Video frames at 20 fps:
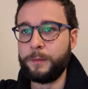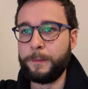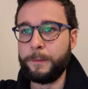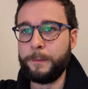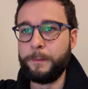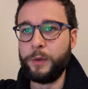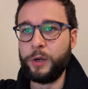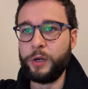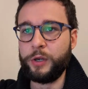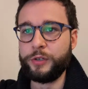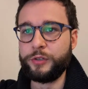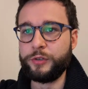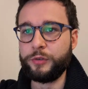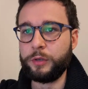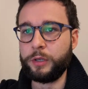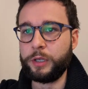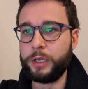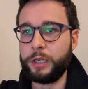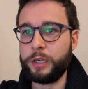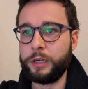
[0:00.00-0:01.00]

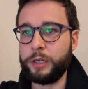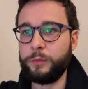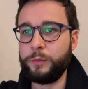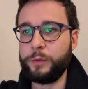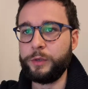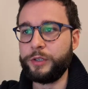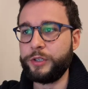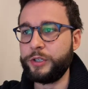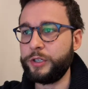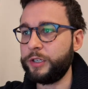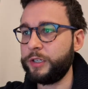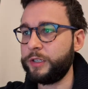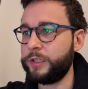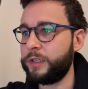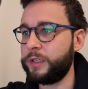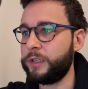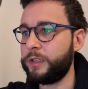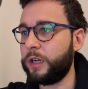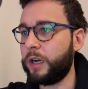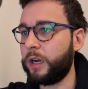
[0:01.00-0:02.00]
module here, which is
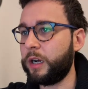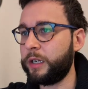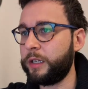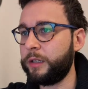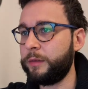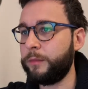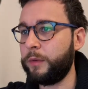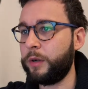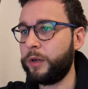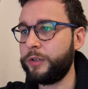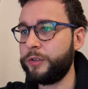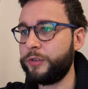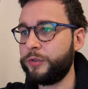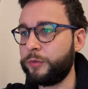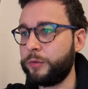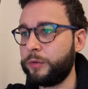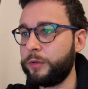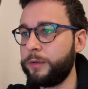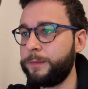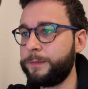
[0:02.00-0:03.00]
the target
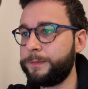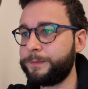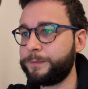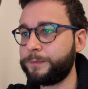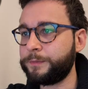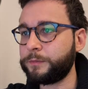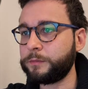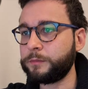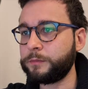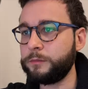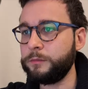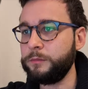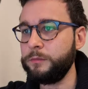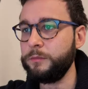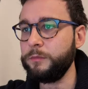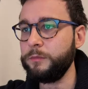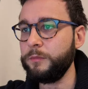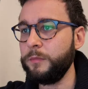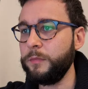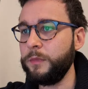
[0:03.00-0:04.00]
module.
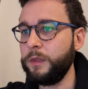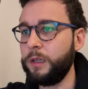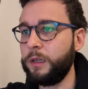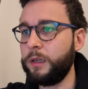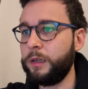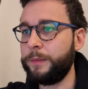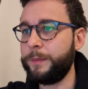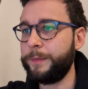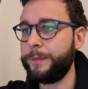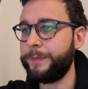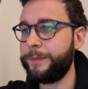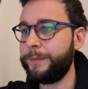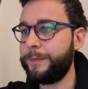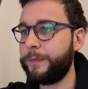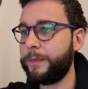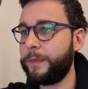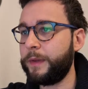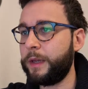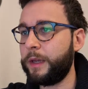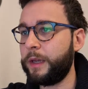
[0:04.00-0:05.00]
And
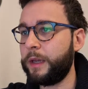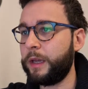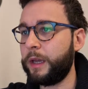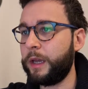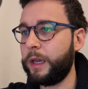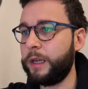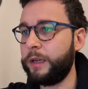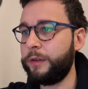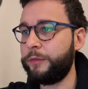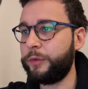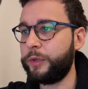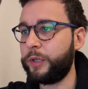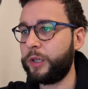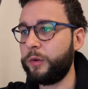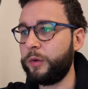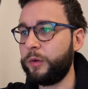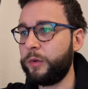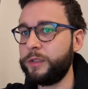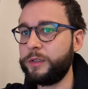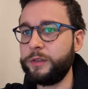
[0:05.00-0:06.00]
if we
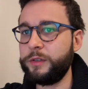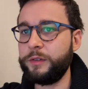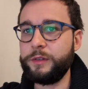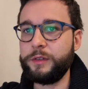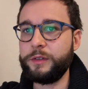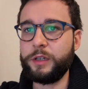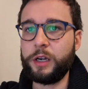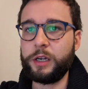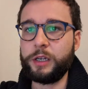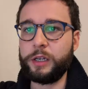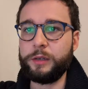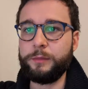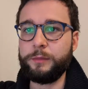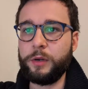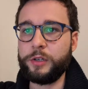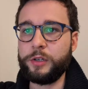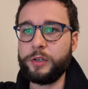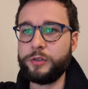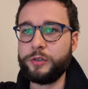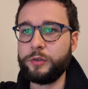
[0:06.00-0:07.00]
go into the target
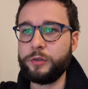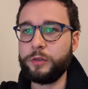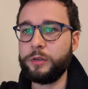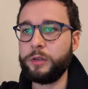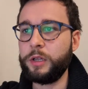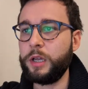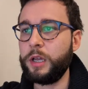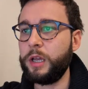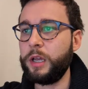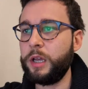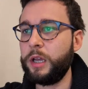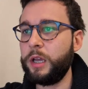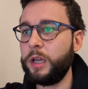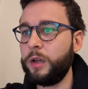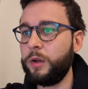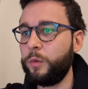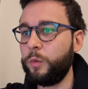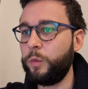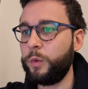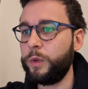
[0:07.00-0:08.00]
module,
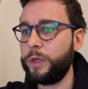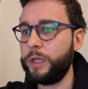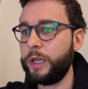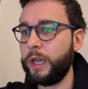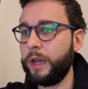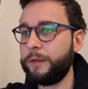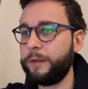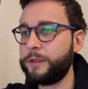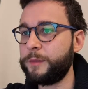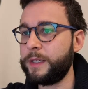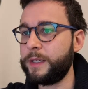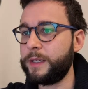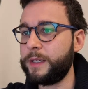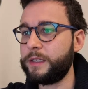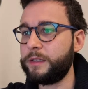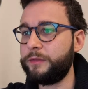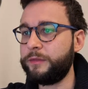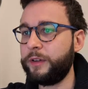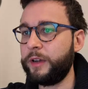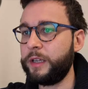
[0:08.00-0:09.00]
we have
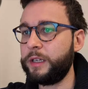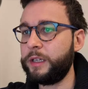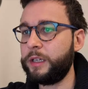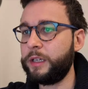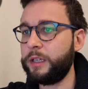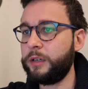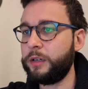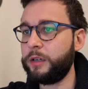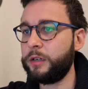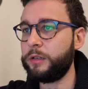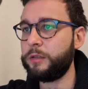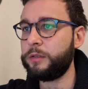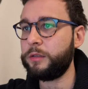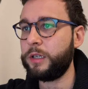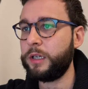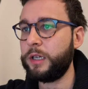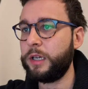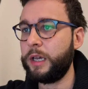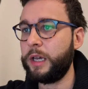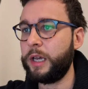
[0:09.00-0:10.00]
specified here
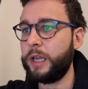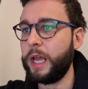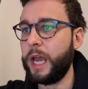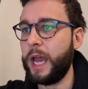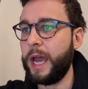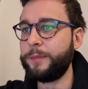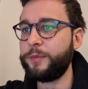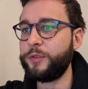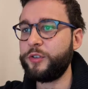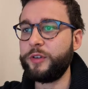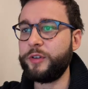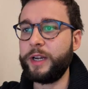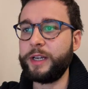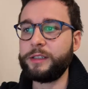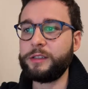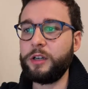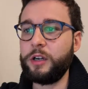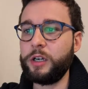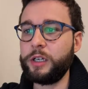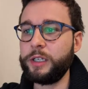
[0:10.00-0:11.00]
an
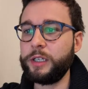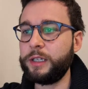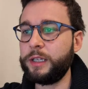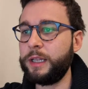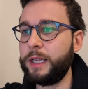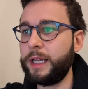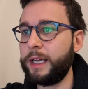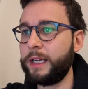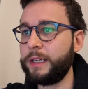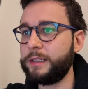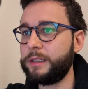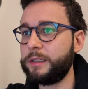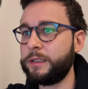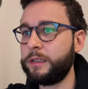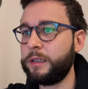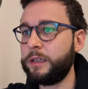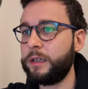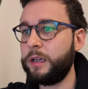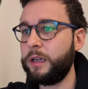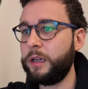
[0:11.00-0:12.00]
abstract target class
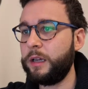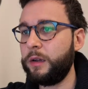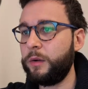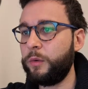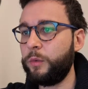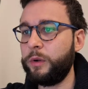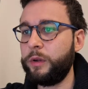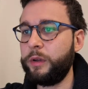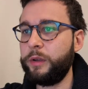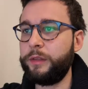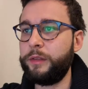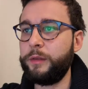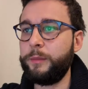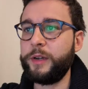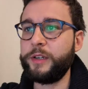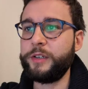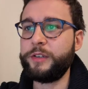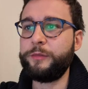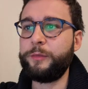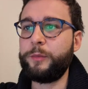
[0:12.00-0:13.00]
with a
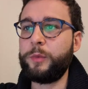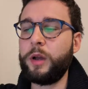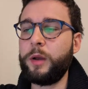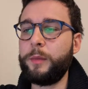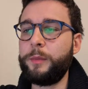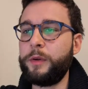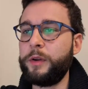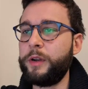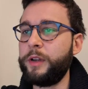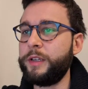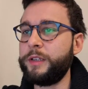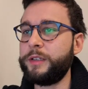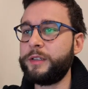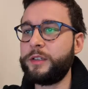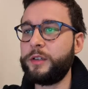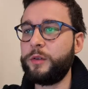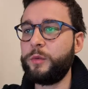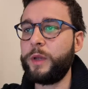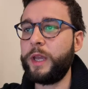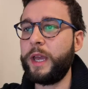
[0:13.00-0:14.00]
bunch of properties.
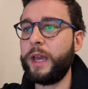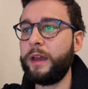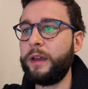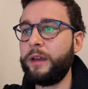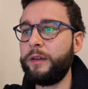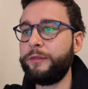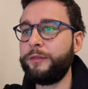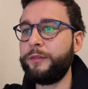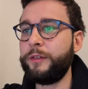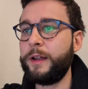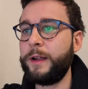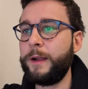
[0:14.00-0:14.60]
So we have